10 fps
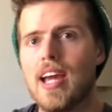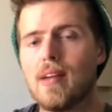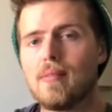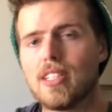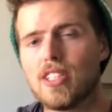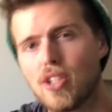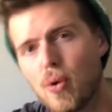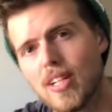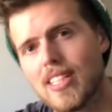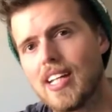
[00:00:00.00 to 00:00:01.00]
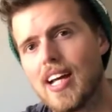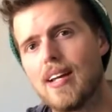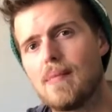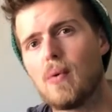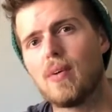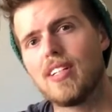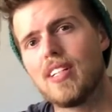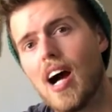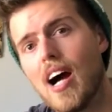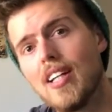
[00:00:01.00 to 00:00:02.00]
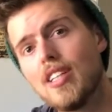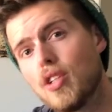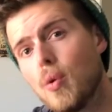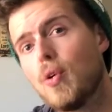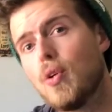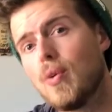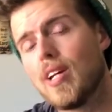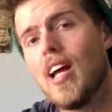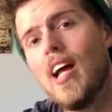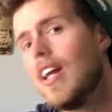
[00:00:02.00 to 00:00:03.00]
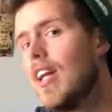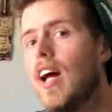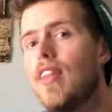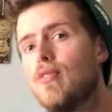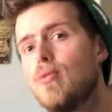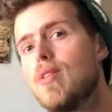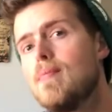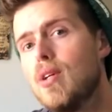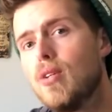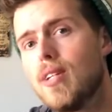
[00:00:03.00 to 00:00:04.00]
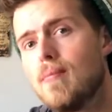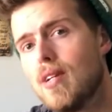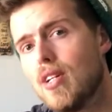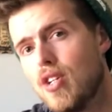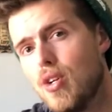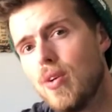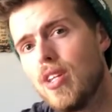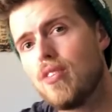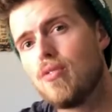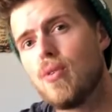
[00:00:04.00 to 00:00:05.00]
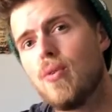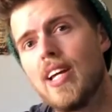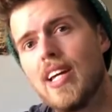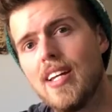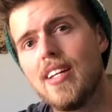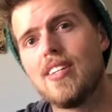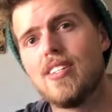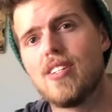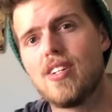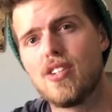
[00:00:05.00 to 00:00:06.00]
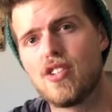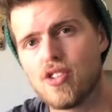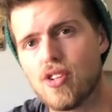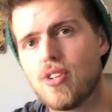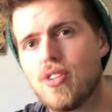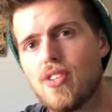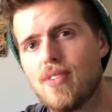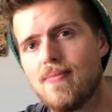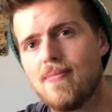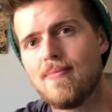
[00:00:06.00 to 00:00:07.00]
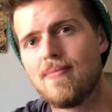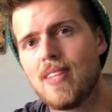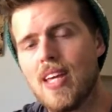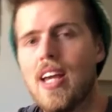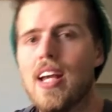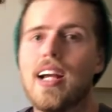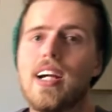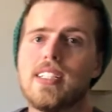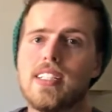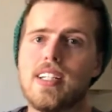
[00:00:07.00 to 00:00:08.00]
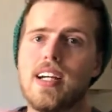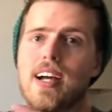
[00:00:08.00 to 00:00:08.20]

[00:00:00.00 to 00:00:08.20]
And I'm so excited about what God is doing, not through the building, but doing through his church. Guys,